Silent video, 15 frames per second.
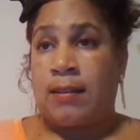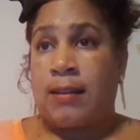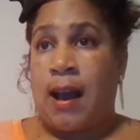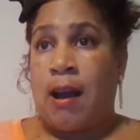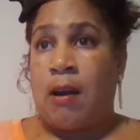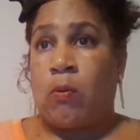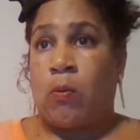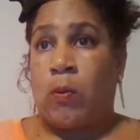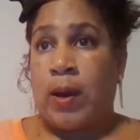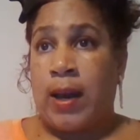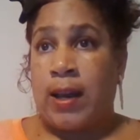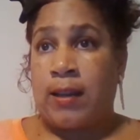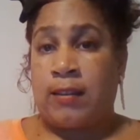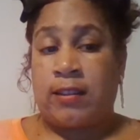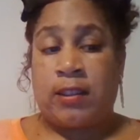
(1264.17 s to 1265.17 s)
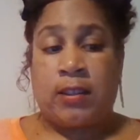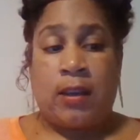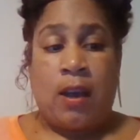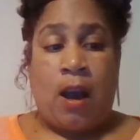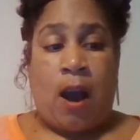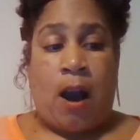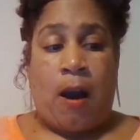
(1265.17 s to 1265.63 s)
not wet.
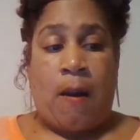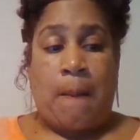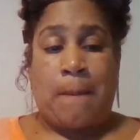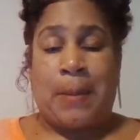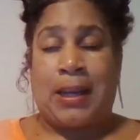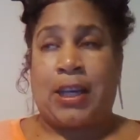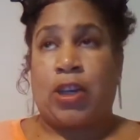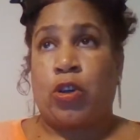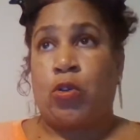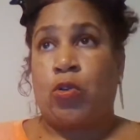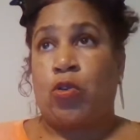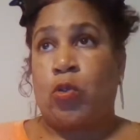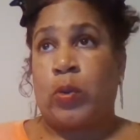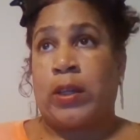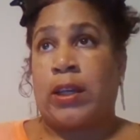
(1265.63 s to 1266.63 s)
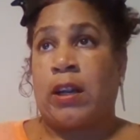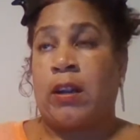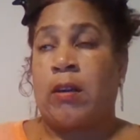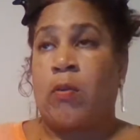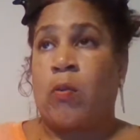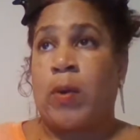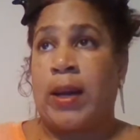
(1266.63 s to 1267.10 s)
By you doing it
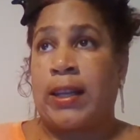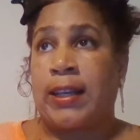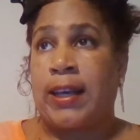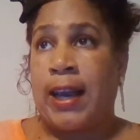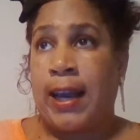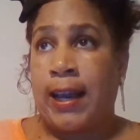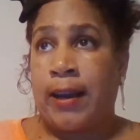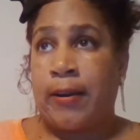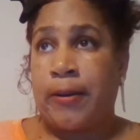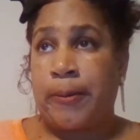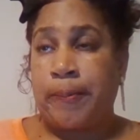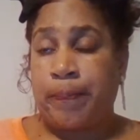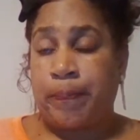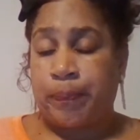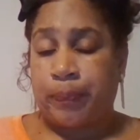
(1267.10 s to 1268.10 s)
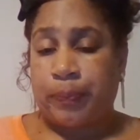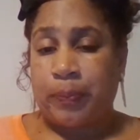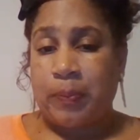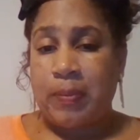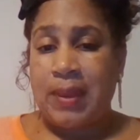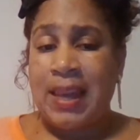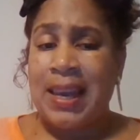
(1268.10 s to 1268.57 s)
on wet hair,
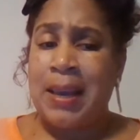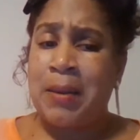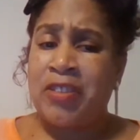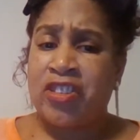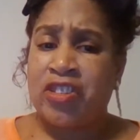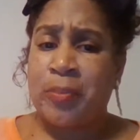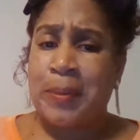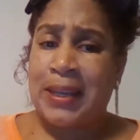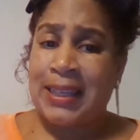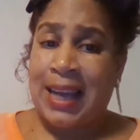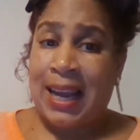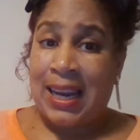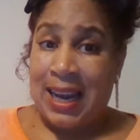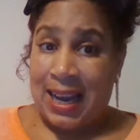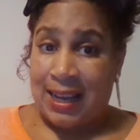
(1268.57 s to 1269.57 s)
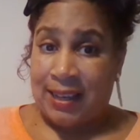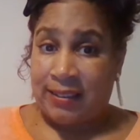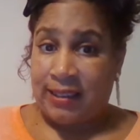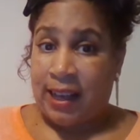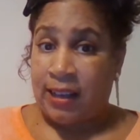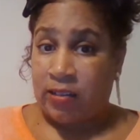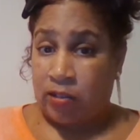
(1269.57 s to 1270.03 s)
it just may not last
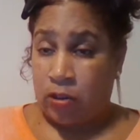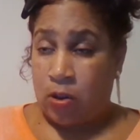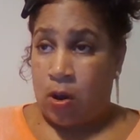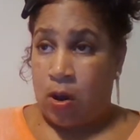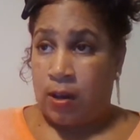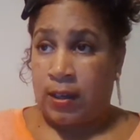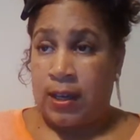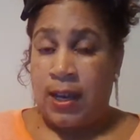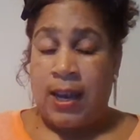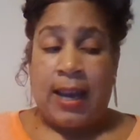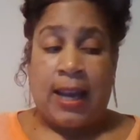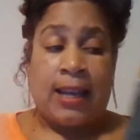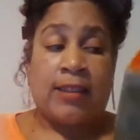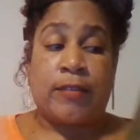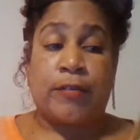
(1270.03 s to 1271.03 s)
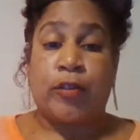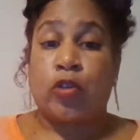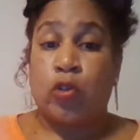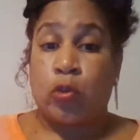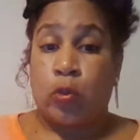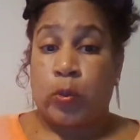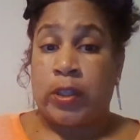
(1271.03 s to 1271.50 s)
as long as if you
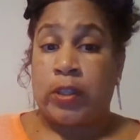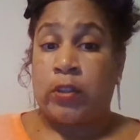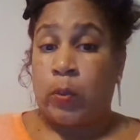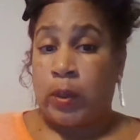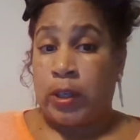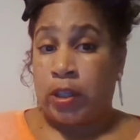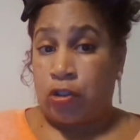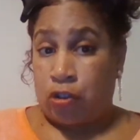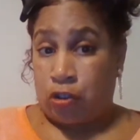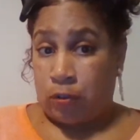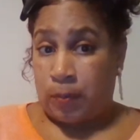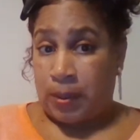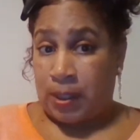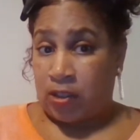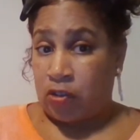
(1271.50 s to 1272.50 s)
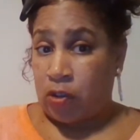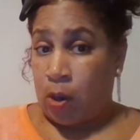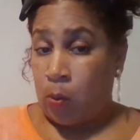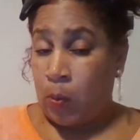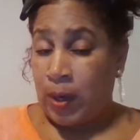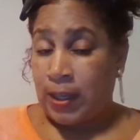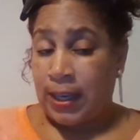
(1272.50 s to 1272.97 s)
do it the way it should be. So
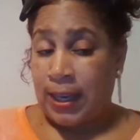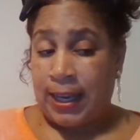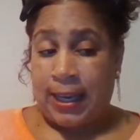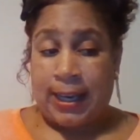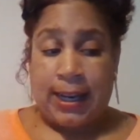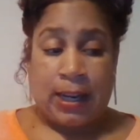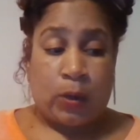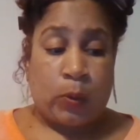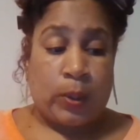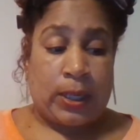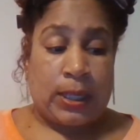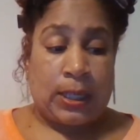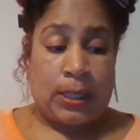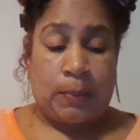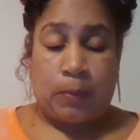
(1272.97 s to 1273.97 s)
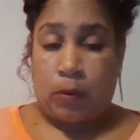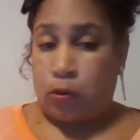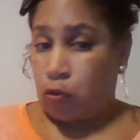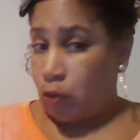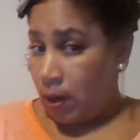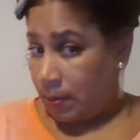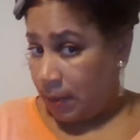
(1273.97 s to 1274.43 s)
I went ahead and quickly blow
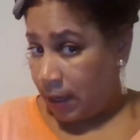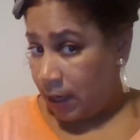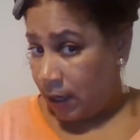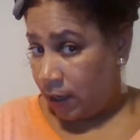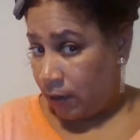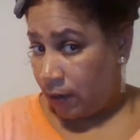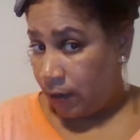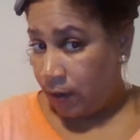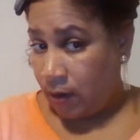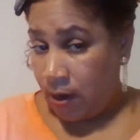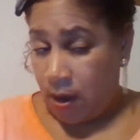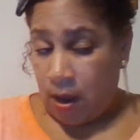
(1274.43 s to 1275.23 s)
dry my hair,